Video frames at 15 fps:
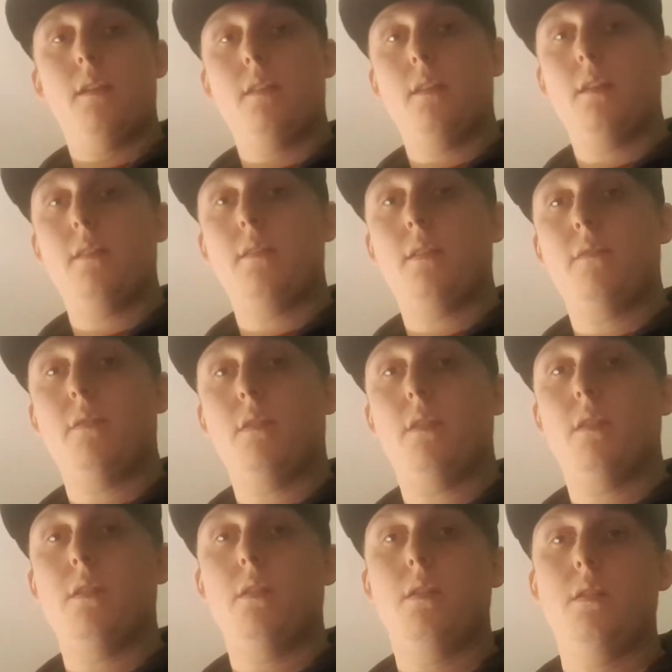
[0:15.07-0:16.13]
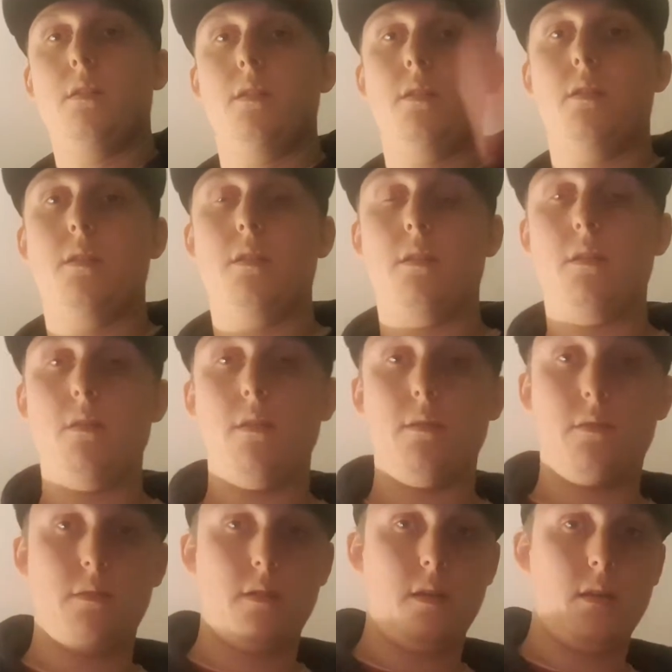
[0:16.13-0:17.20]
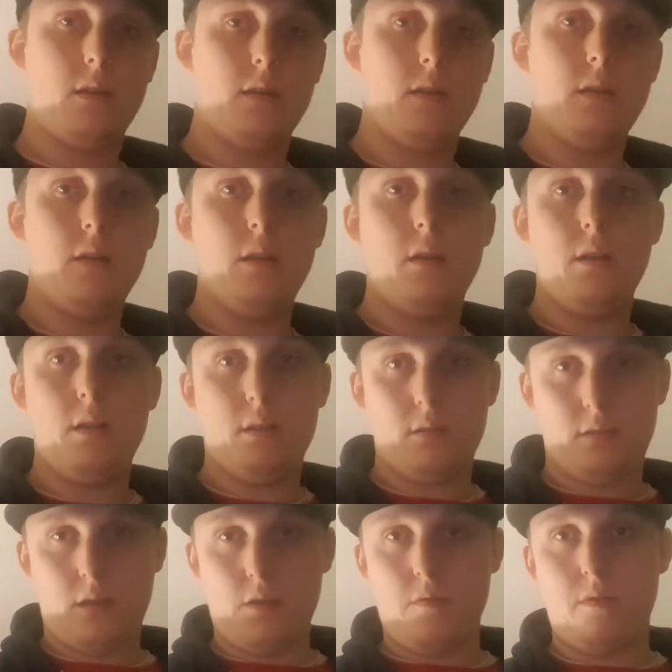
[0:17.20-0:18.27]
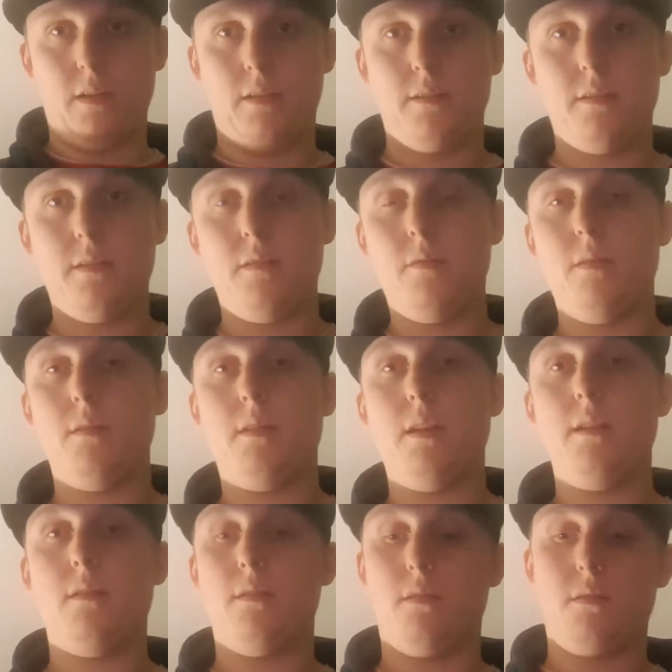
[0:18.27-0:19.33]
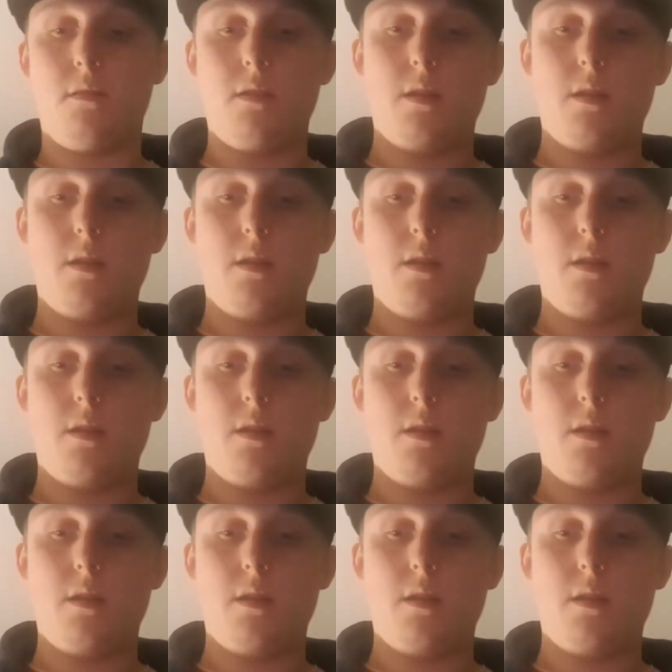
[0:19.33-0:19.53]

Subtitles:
Let's have a nice take on it and see what it tastes like.